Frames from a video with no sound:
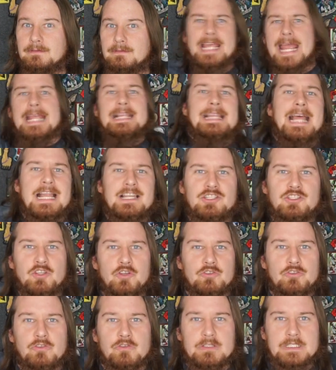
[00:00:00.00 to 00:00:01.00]
Take that,
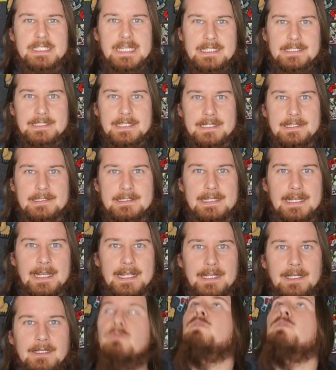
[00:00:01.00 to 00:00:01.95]
social distancing.